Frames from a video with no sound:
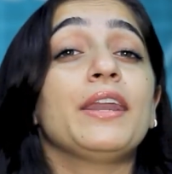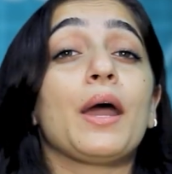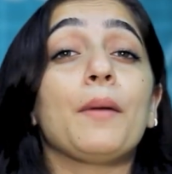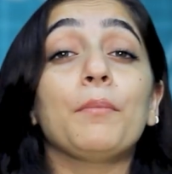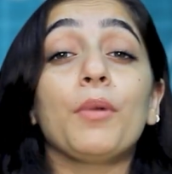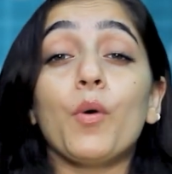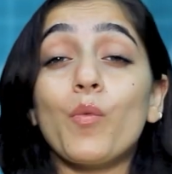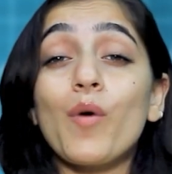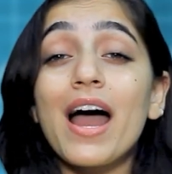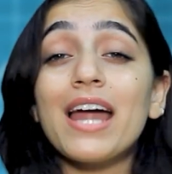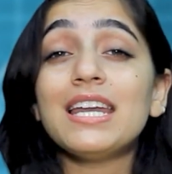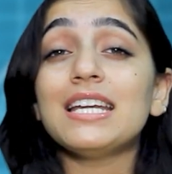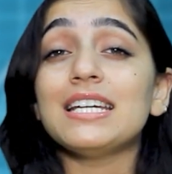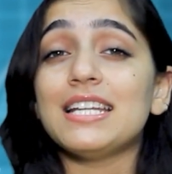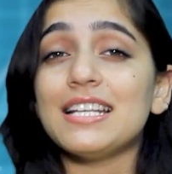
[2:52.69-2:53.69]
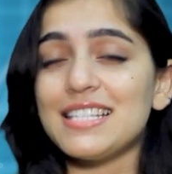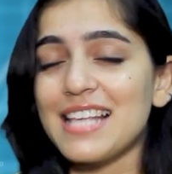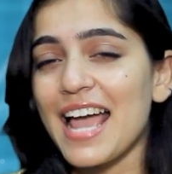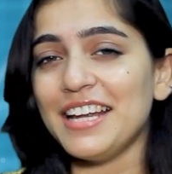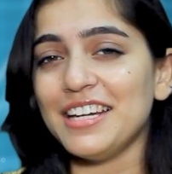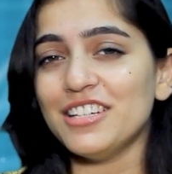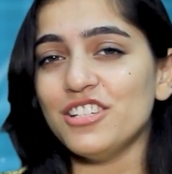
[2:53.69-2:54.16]
number 1,
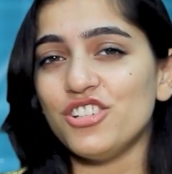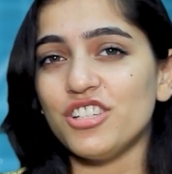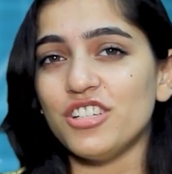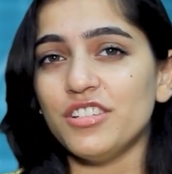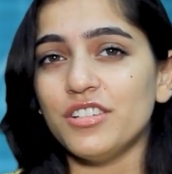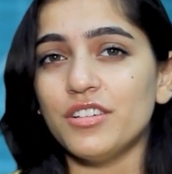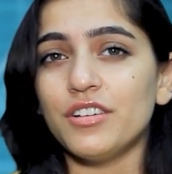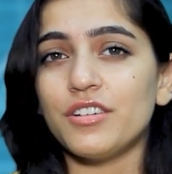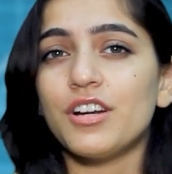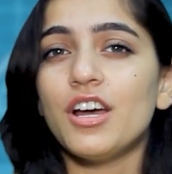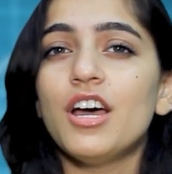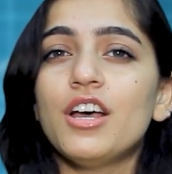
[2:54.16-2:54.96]
design engineer.